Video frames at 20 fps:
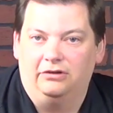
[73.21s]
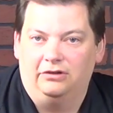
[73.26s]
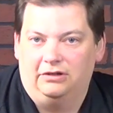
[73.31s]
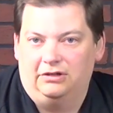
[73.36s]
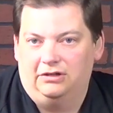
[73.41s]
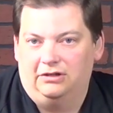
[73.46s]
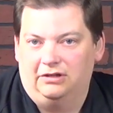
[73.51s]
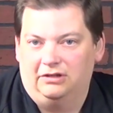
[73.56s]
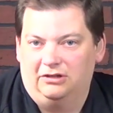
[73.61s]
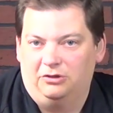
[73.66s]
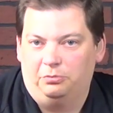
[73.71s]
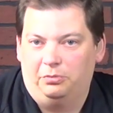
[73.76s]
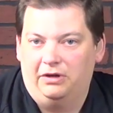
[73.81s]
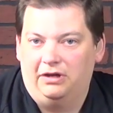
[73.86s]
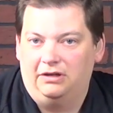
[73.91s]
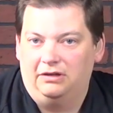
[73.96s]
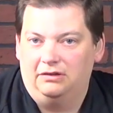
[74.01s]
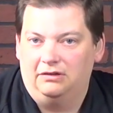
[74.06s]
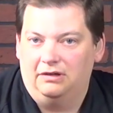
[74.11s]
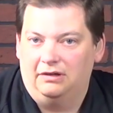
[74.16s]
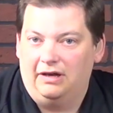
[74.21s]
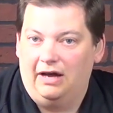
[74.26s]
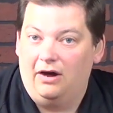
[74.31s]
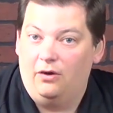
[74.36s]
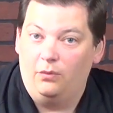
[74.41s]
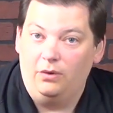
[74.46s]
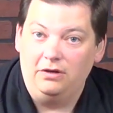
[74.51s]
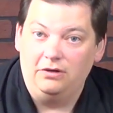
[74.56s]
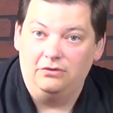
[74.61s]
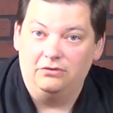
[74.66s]
going to explain how
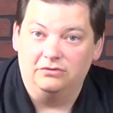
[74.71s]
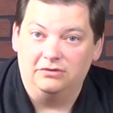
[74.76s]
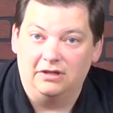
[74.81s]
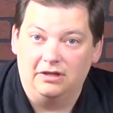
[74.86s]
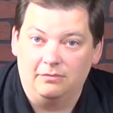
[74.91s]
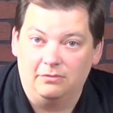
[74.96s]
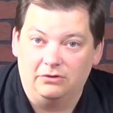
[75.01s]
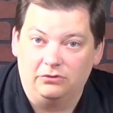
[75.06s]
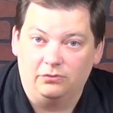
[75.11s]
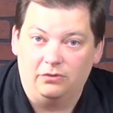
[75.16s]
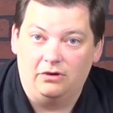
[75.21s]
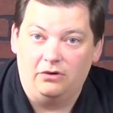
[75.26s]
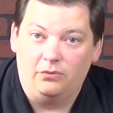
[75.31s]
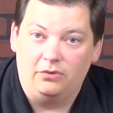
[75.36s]
we use them as well.